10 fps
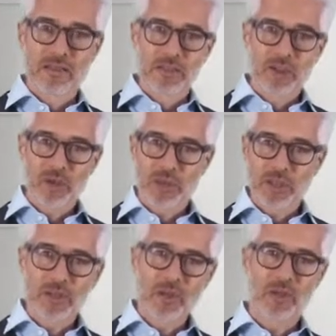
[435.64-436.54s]

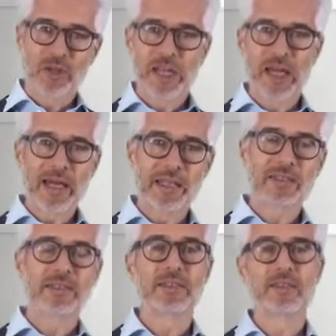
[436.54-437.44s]
join or
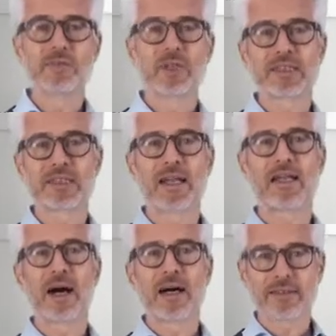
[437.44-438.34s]
relate different
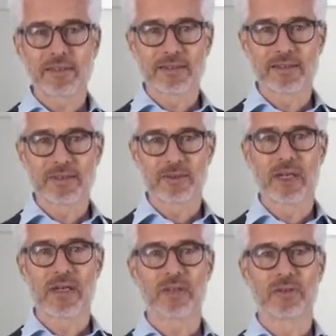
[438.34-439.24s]
classes
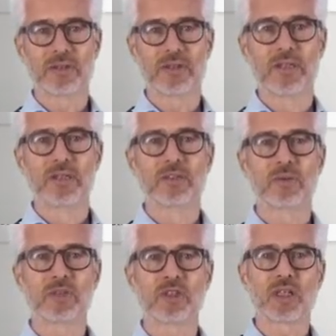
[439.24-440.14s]
together.
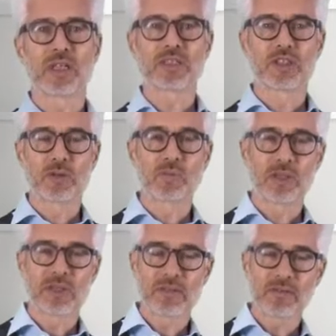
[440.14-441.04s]
So a celestial
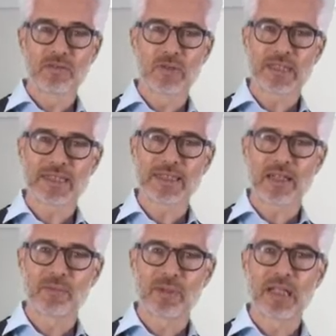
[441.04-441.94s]
body, for
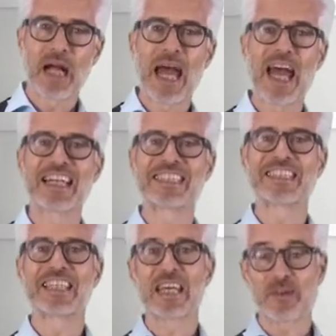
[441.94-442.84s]
example, has a
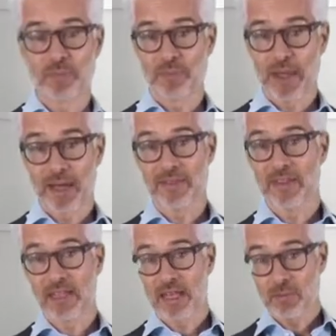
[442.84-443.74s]
name. And the
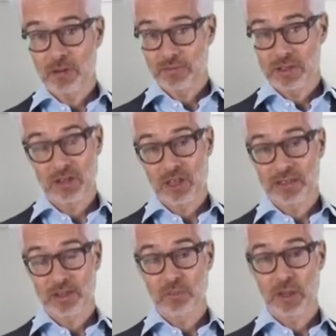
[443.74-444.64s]
name of the
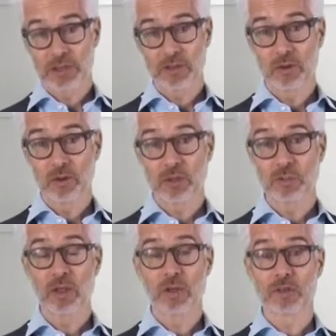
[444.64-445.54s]
celestial body usually
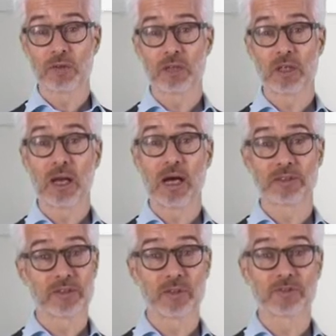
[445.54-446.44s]
belongs to the
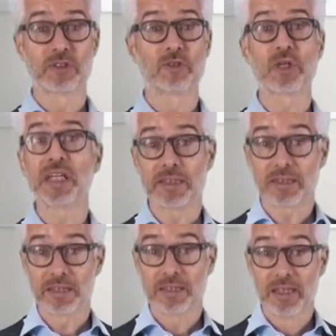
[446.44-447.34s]
classes of
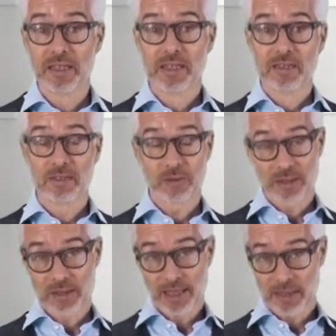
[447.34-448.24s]
strings. So
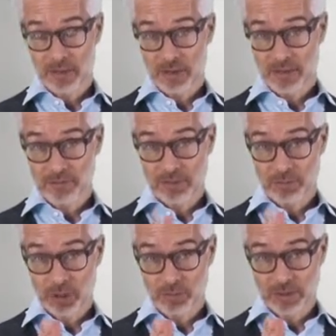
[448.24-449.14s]
there you have the
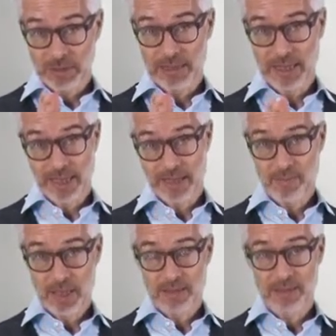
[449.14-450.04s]
property
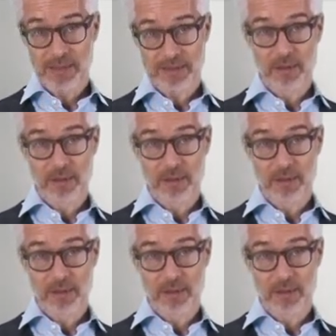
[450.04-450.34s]
name, and it has the